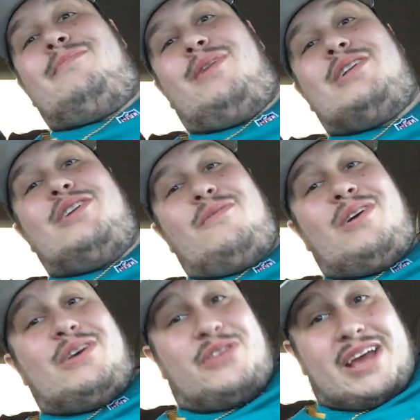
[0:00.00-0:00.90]
bro, do you
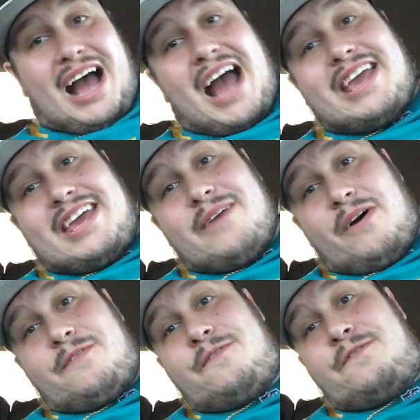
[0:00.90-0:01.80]
really think I give
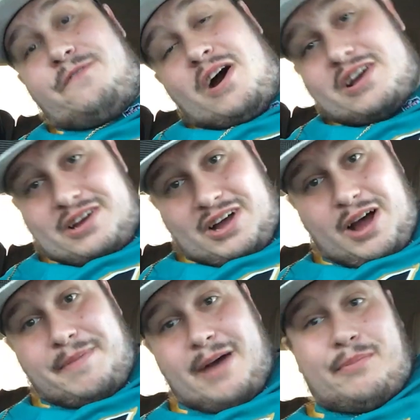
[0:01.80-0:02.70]
a fuck
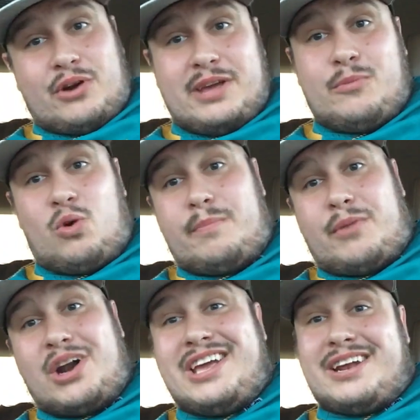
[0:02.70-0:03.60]
about putting more
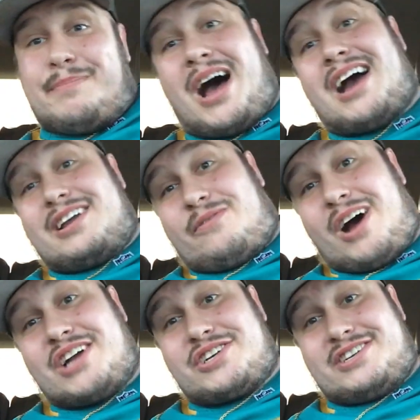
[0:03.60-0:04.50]
money in the pocket of
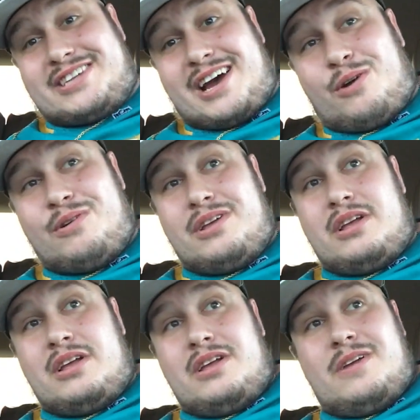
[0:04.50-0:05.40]
Roger Goodell?
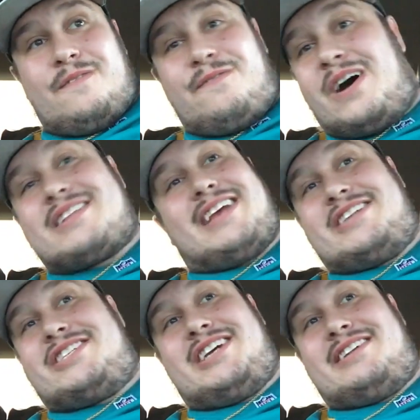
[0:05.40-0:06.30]
Fuck
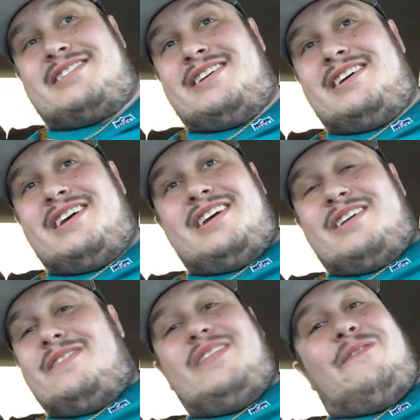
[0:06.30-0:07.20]
that shit.
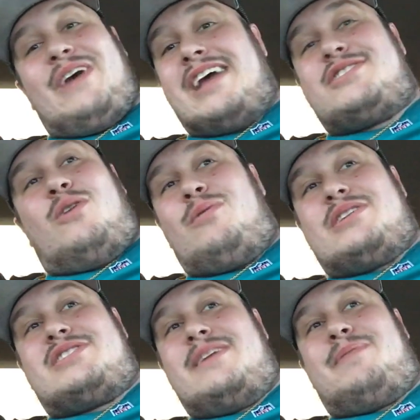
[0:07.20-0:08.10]
The fans don't
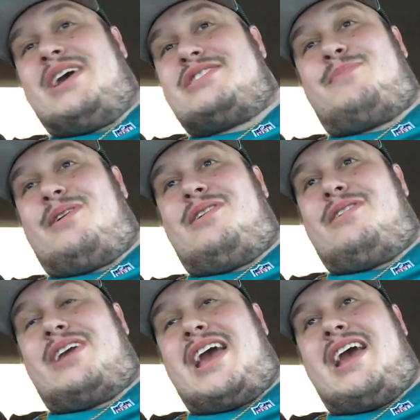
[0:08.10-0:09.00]
want to see
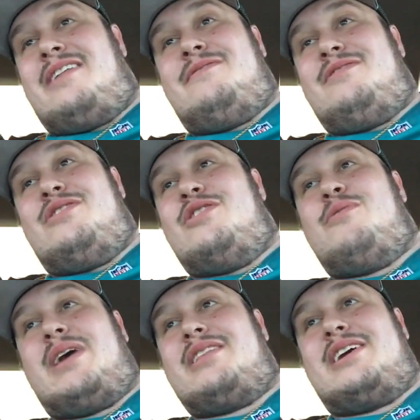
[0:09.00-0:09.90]
Pittsburgh and
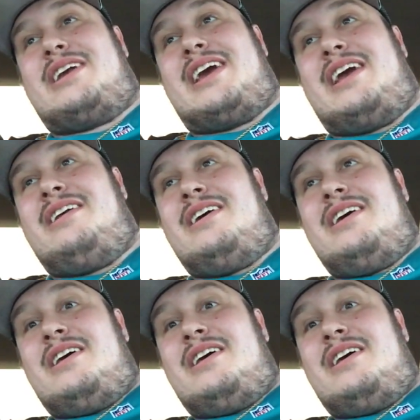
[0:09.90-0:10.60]
New England again.